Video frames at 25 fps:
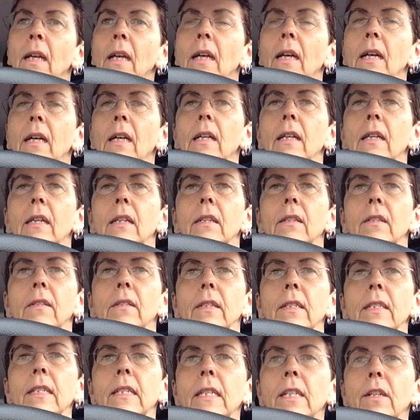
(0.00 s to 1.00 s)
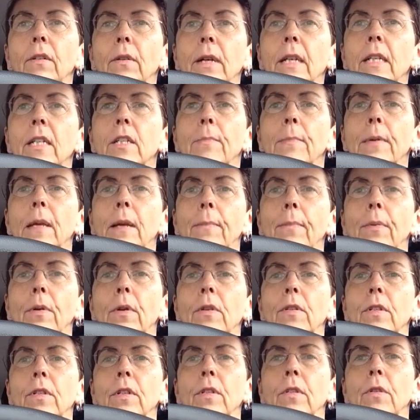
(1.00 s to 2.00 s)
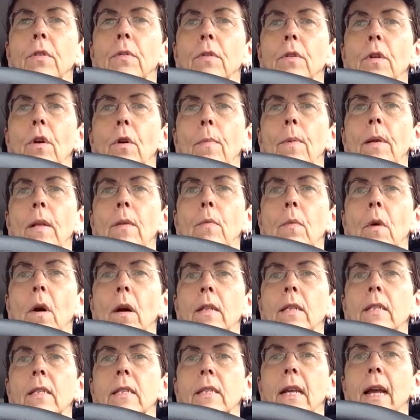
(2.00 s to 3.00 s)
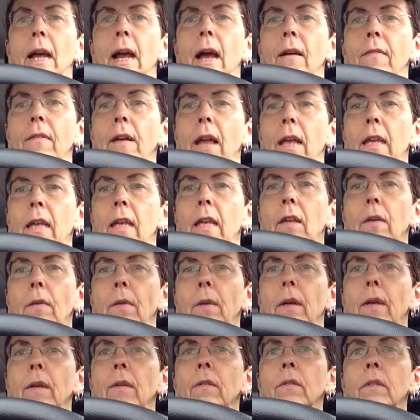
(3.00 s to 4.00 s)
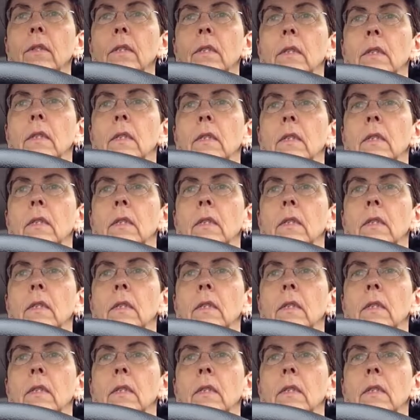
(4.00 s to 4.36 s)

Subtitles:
Oh, isn't it great to be a person who nobody wants to have hanging around?